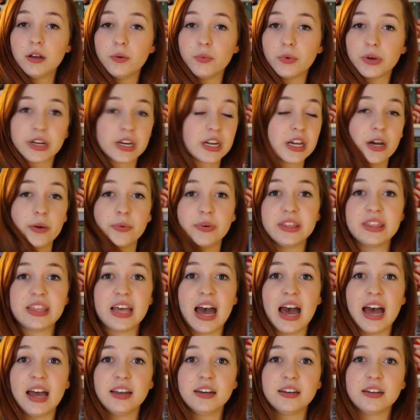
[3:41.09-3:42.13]
We're gonna go with
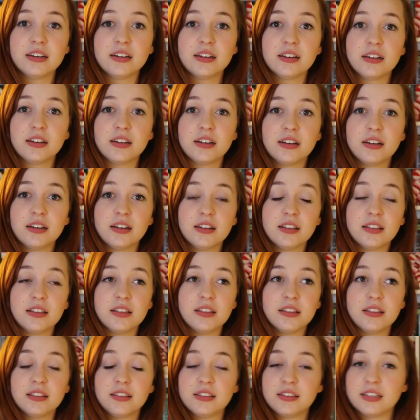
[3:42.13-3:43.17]
that,
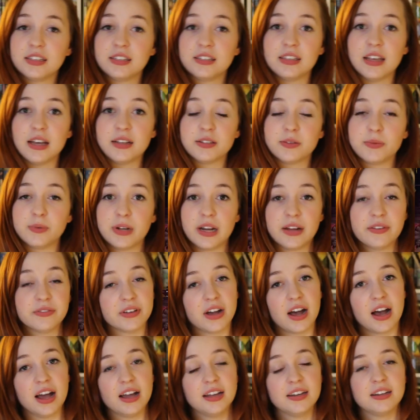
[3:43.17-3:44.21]
because that's what I've
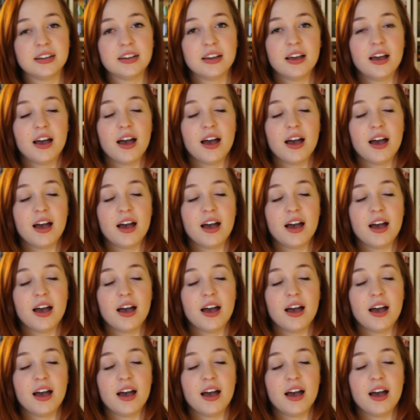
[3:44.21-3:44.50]
got.